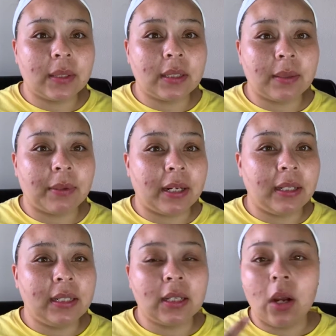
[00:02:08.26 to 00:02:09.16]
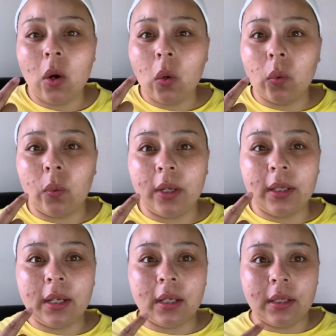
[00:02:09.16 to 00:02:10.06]
one because I'm getting these
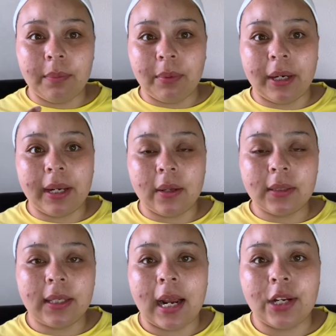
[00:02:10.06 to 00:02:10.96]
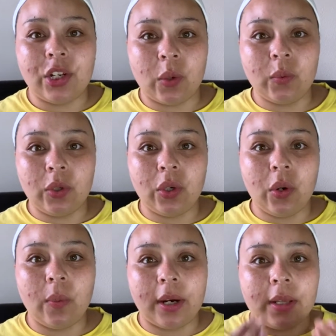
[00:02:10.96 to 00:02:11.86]
really ugly breakouts and I don't know
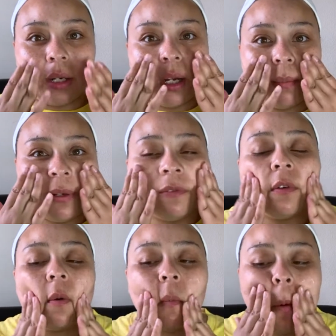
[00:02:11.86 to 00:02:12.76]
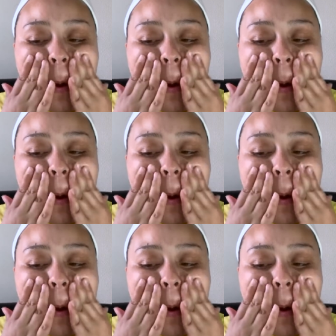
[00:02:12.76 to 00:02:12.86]
where they're coming from.